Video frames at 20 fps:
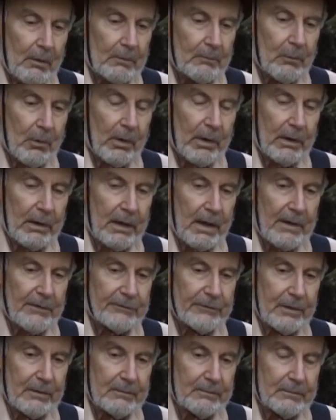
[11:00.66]
one morning
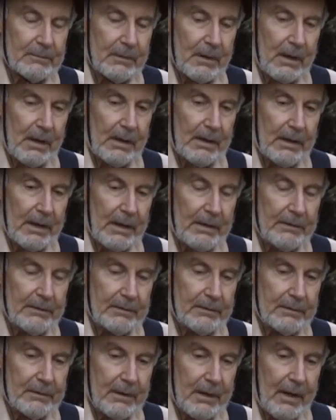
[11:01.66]
asked him, Hi, Ed,
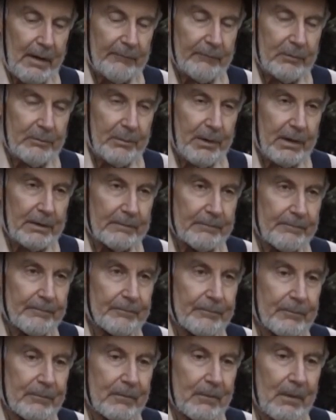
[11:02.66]
how have you been?
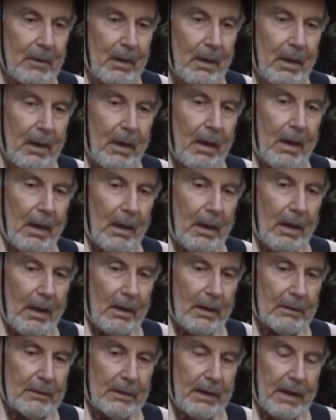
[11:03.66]

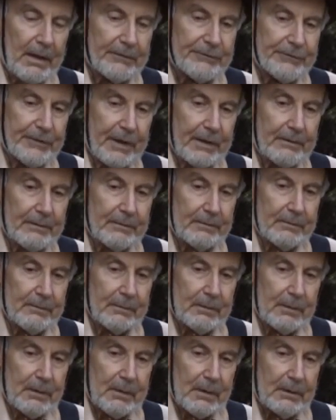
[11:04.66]
And Dad said,
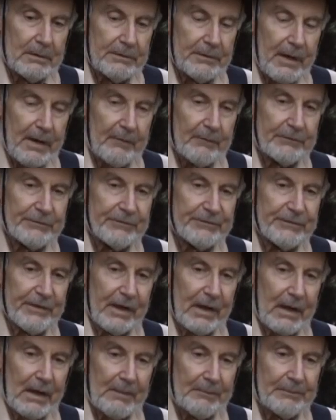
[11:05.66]
Ever since
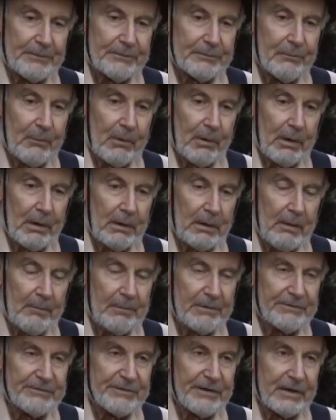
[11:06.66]
I got up this morning,
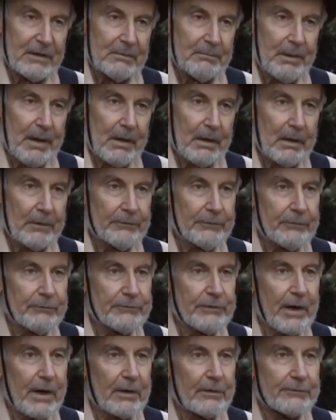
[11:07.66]
I've been sick in bed on two
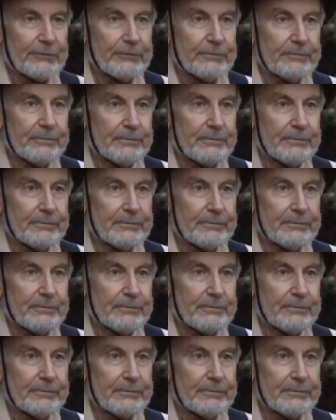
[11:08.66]
chairs.